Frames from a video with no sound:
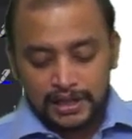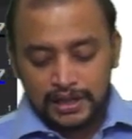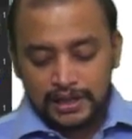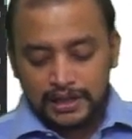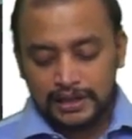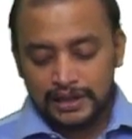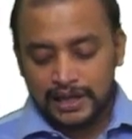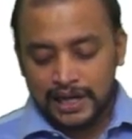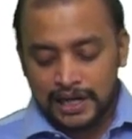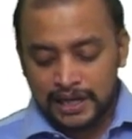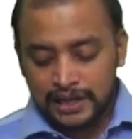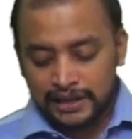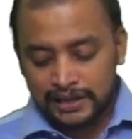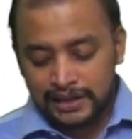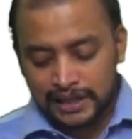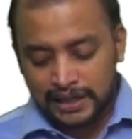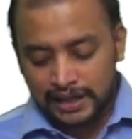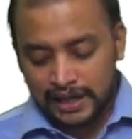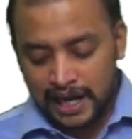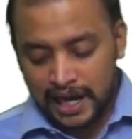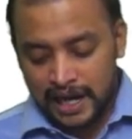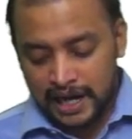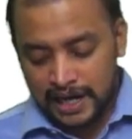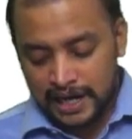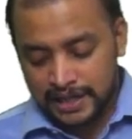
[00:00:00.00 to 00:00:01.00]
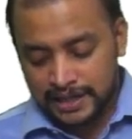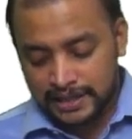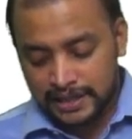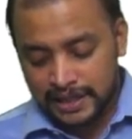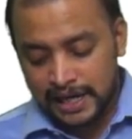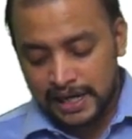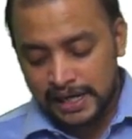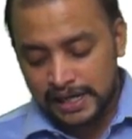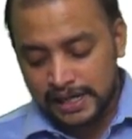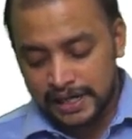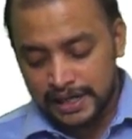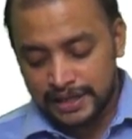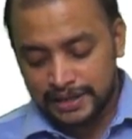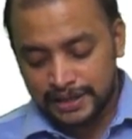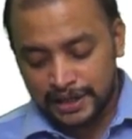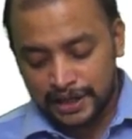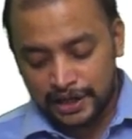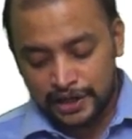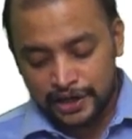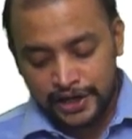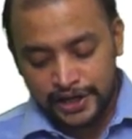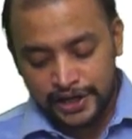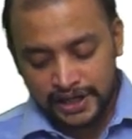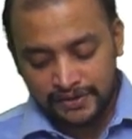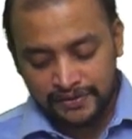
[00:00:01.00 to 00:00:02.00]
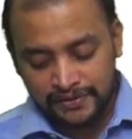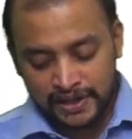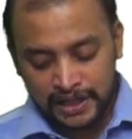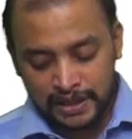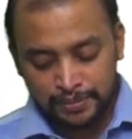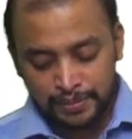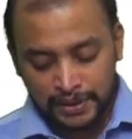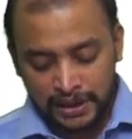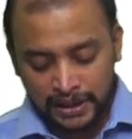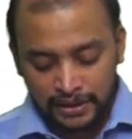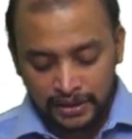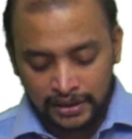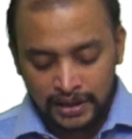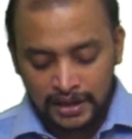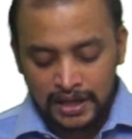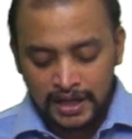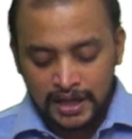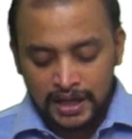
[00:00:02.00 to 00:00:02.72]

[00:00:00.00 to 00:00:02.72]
Then in that case, ITC not available